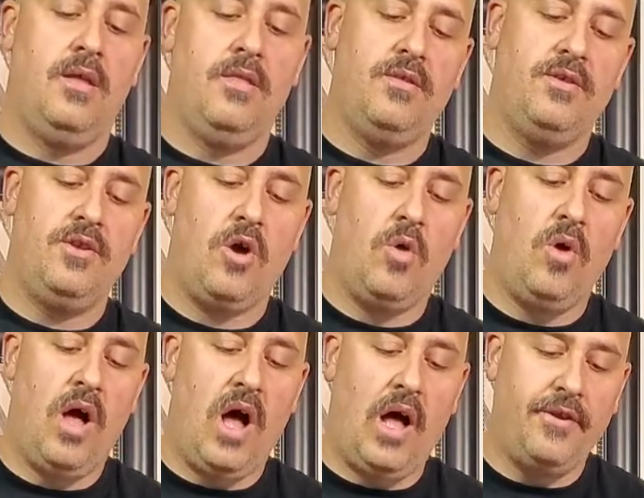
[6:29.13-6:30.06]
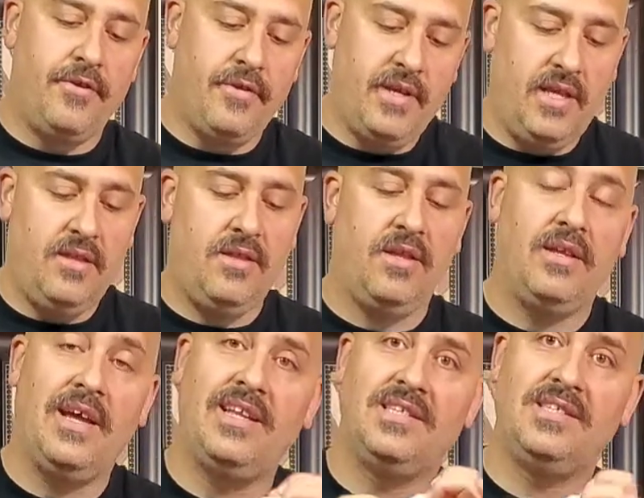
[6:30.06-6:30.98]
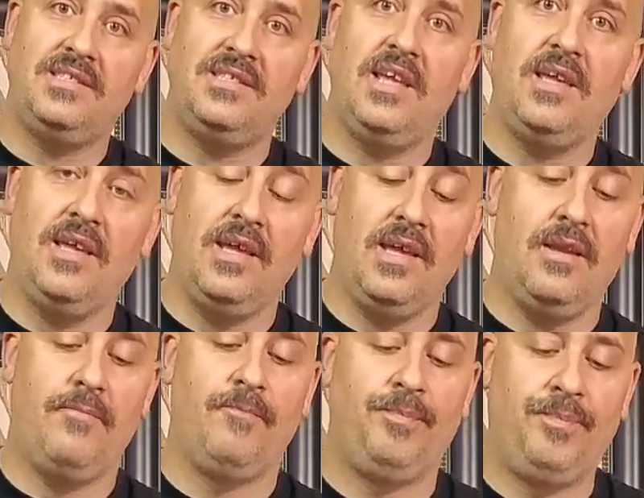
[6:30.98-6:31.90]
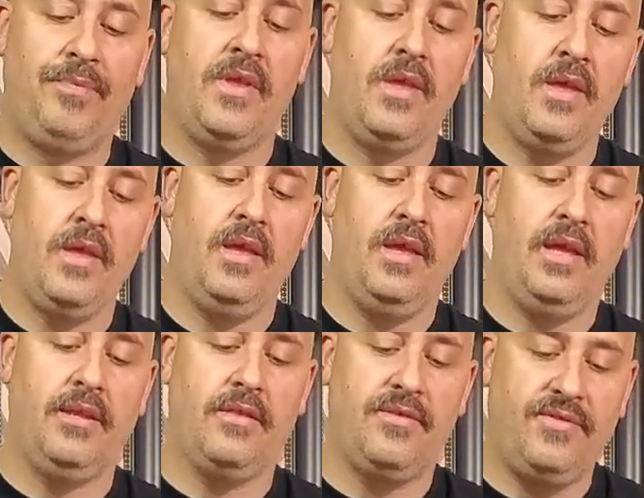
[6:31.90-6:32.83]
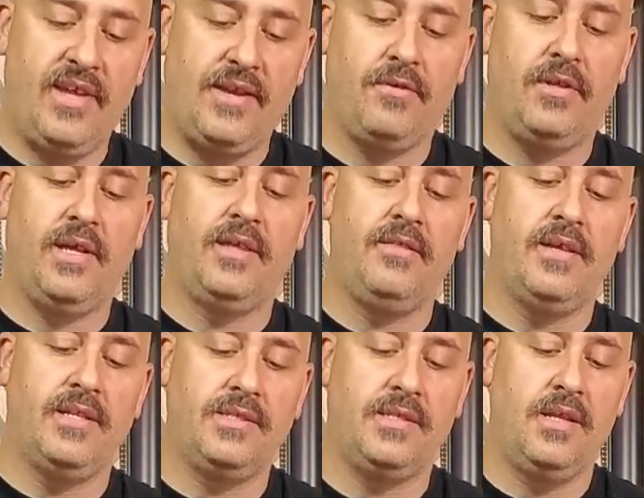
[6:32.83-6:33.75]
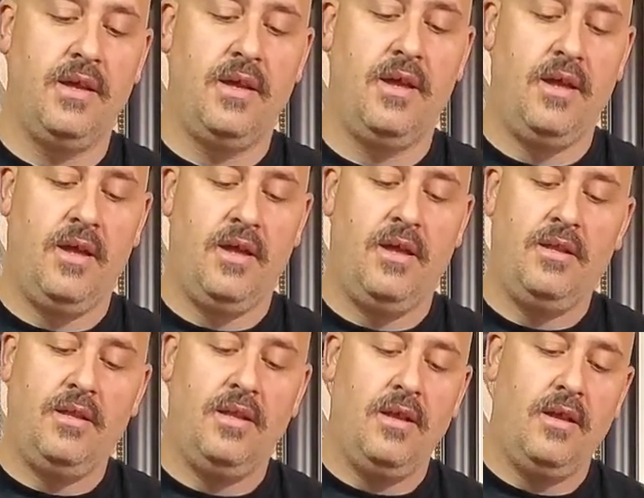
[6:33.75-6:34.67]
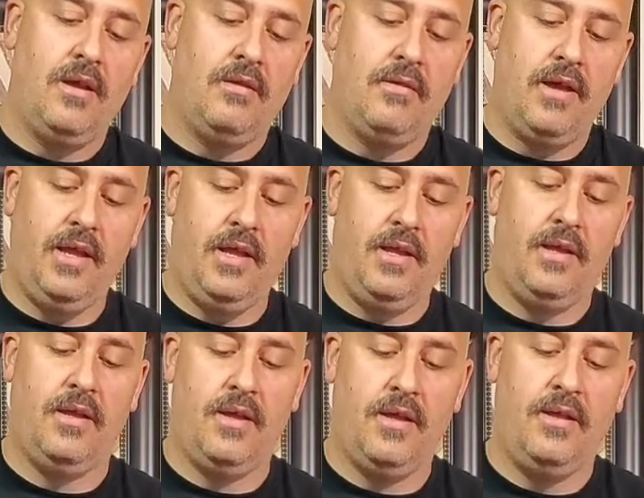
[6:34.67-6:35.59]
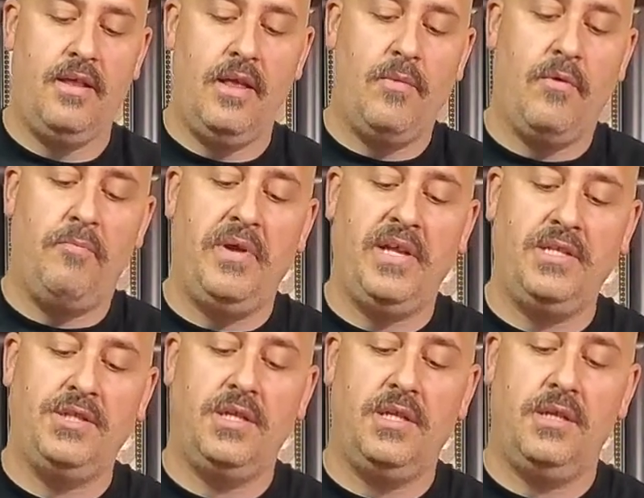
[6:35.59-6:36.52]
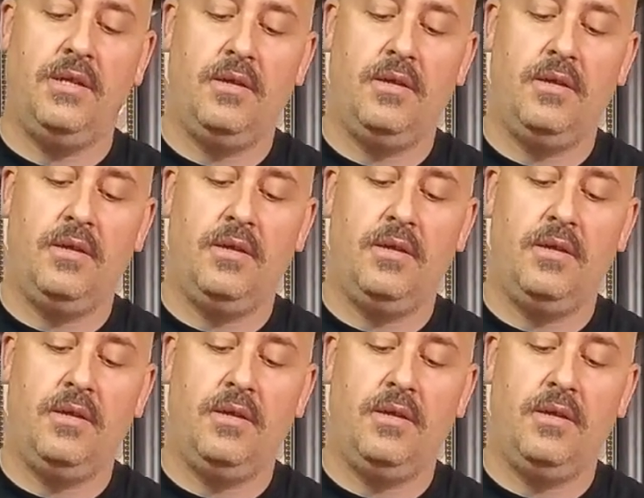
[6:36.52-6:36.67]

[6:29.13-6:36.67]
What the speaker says: the dough underneath, kind of sticking it into the center like this. All right, then we'll pinch it.